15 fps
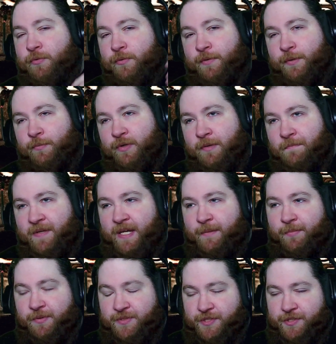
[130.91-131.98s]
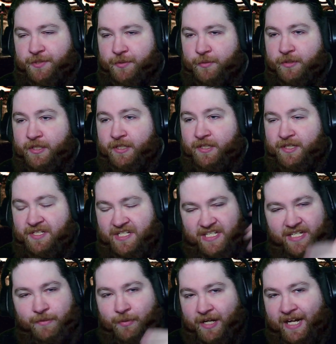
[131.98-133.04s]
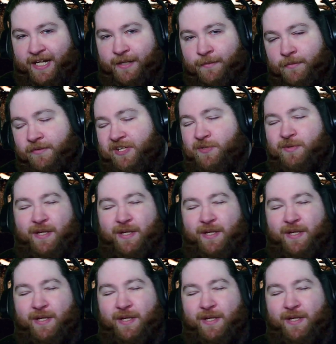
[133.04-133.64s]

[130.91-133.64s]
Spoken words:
or we wouldn't be able to see what item it was.